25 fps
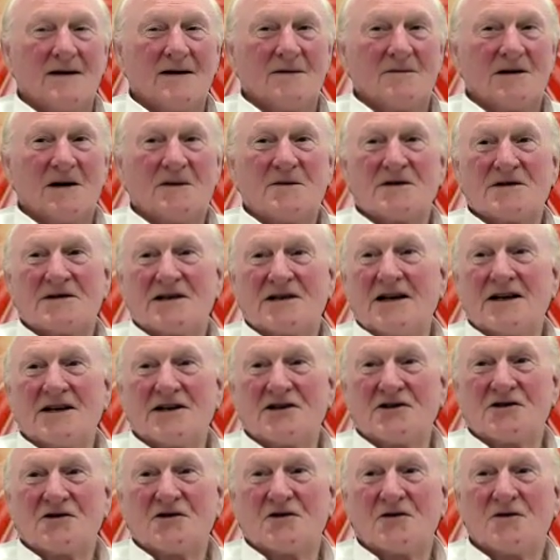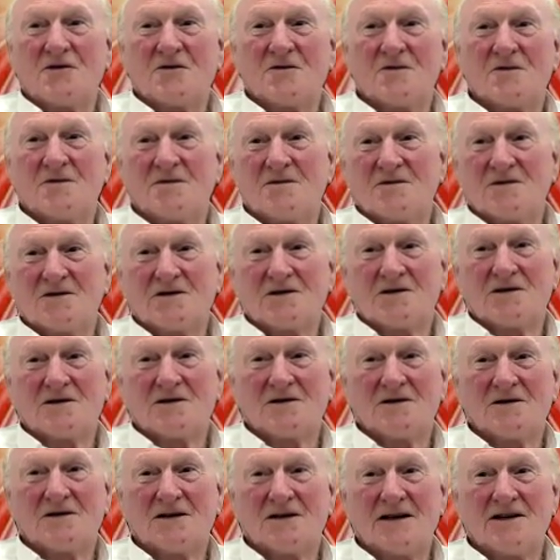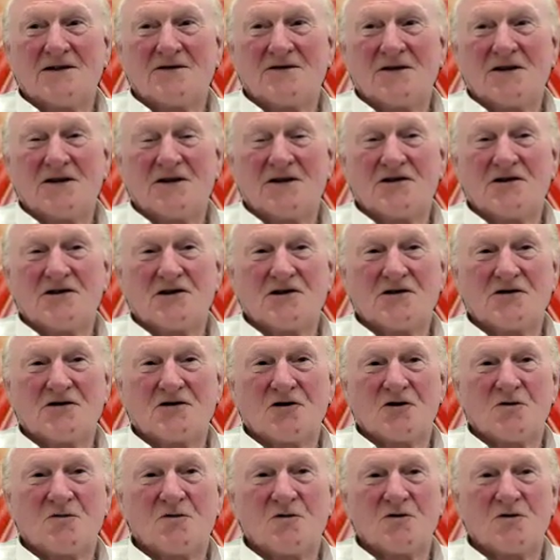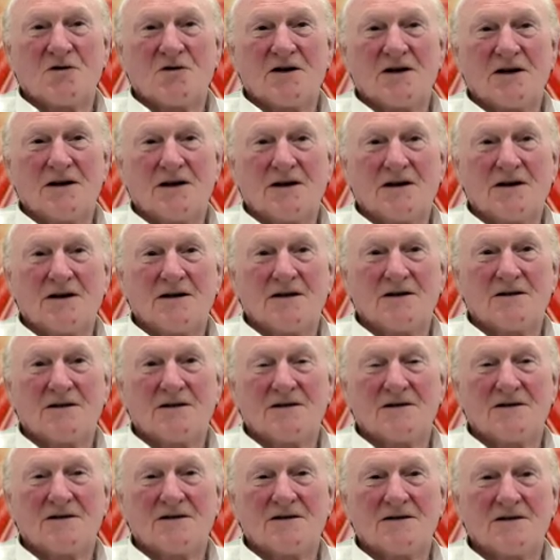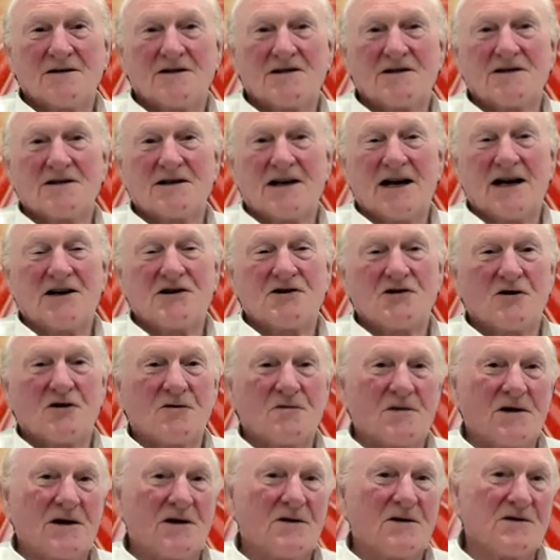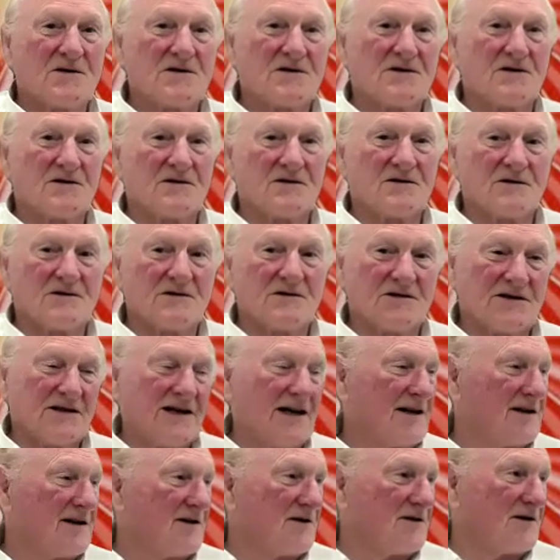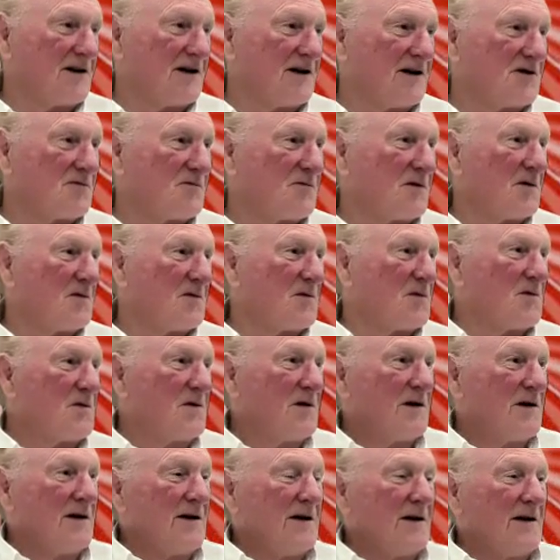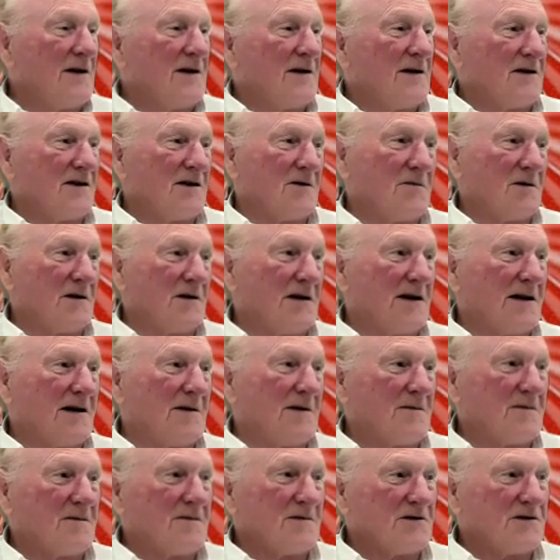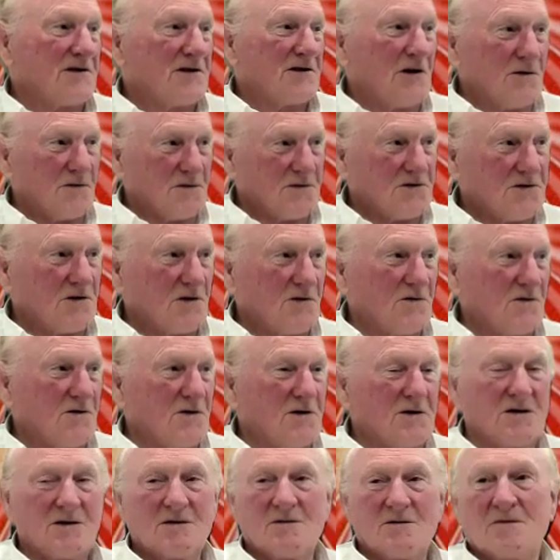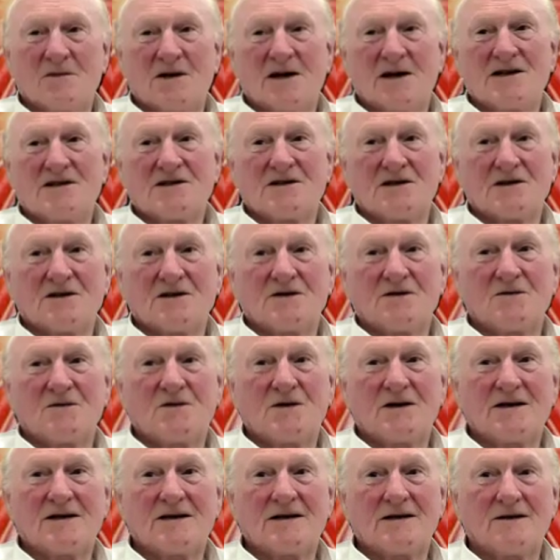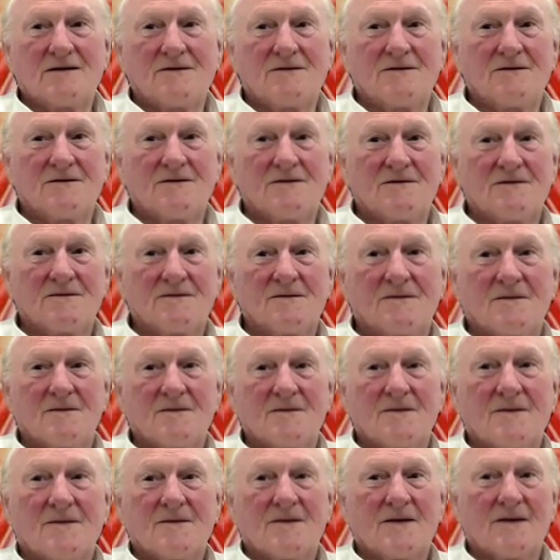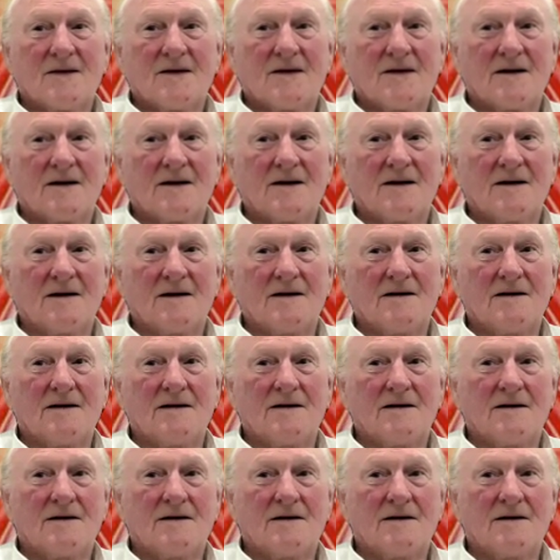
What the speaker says: Bubba's done his job. So he's finished his job already. This is our job now, is to start to teach people to become self-sovereign masters of oneself. And